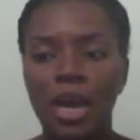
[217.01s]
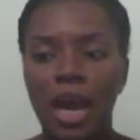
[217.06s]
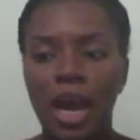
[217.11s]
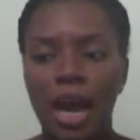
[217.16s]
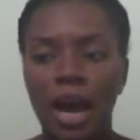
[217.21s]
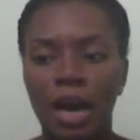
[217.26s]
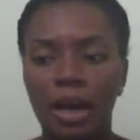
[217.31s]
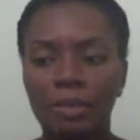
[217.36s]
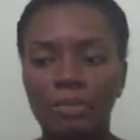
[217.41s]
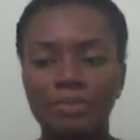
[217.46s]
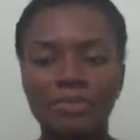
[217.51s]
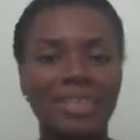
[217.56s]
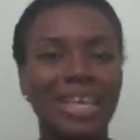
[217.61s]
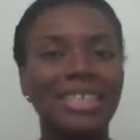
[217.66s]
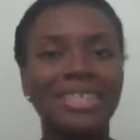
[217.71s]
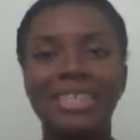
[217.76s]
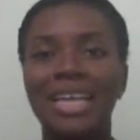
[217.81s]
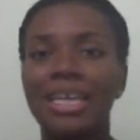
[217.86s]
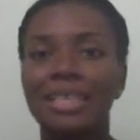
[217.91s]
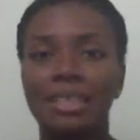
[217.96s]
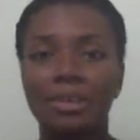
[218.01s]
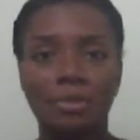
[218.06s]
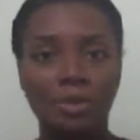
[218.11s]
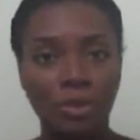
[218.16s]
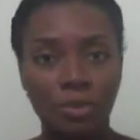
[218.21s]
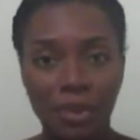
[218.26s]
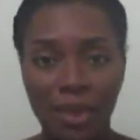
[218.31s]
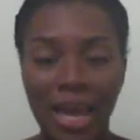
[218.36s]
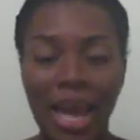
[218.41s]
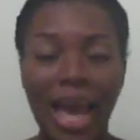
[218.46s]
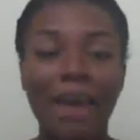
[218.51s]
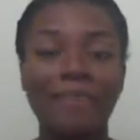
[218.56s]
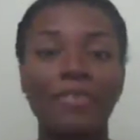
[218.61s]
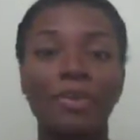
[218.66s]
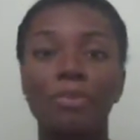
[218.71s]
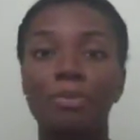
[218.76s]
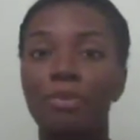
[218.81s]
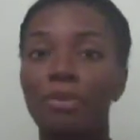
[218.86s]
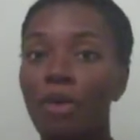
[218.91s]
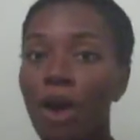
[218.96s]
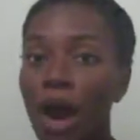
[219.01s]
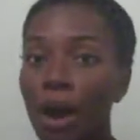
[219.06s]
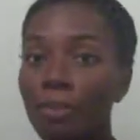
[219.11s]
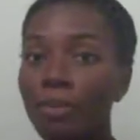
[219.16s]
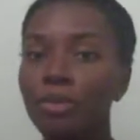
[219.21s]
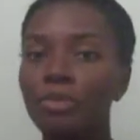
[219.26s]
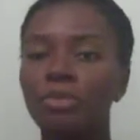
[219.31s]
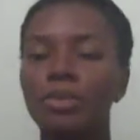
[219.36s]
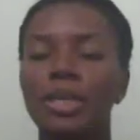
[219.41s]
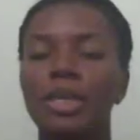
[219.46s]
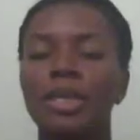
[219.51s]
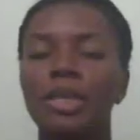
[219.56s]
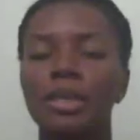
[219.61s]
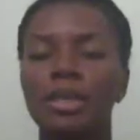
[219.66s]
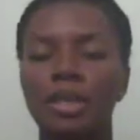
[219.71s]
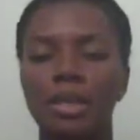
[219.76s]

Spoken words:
That's not something we have a problem with,